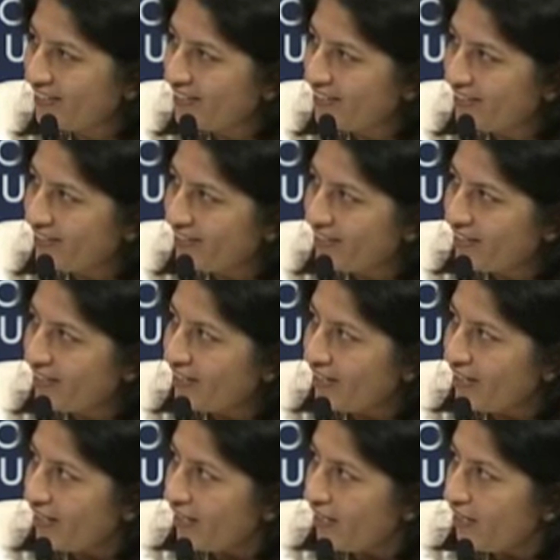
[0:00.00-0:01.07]

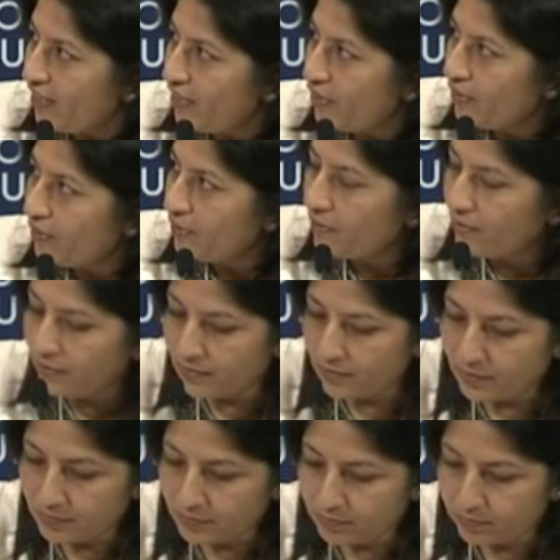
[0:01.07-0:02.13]

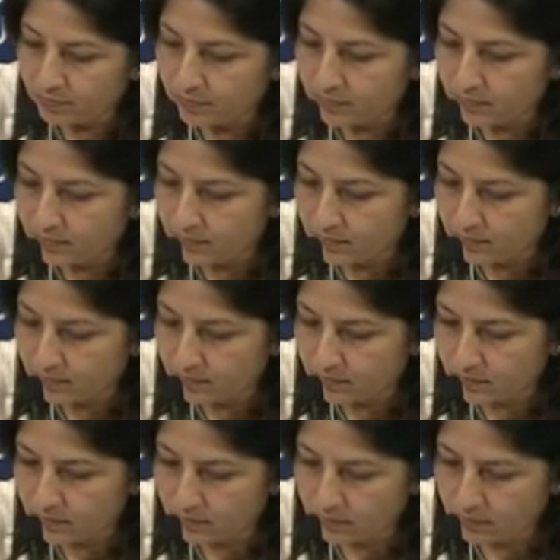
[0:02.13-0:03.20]

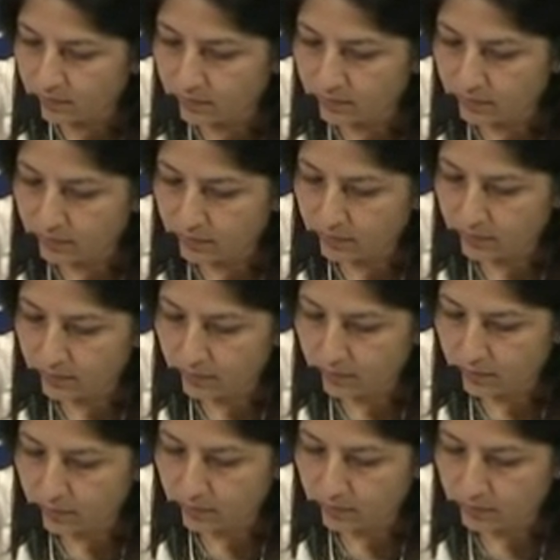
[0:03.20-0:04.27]

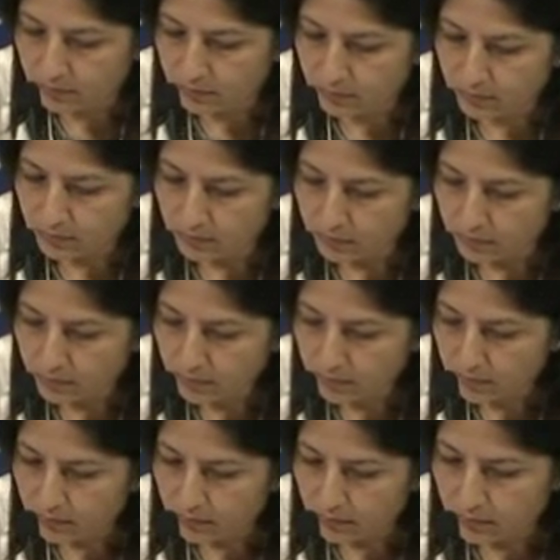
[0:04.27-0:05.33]

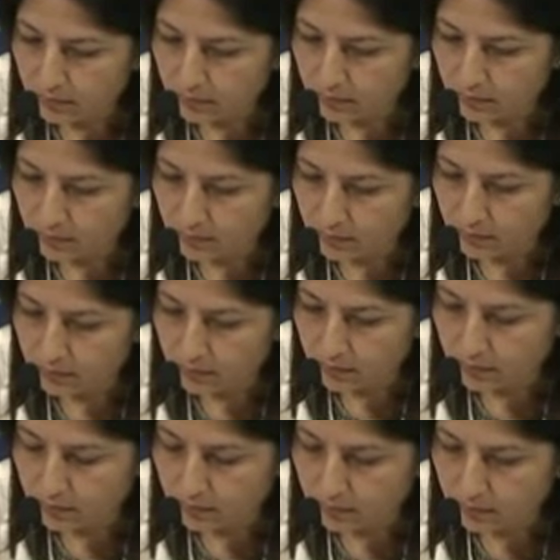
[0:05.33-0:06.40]

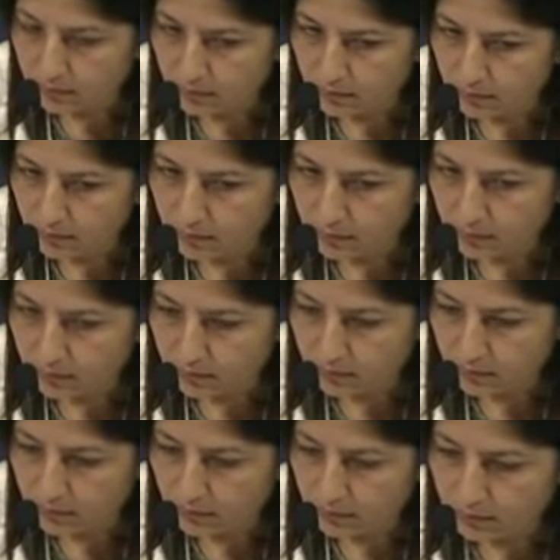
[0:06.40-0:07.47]

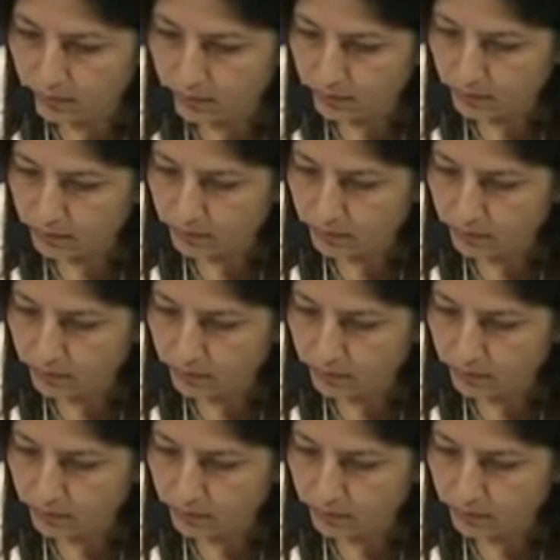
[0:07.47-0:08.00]
(silent)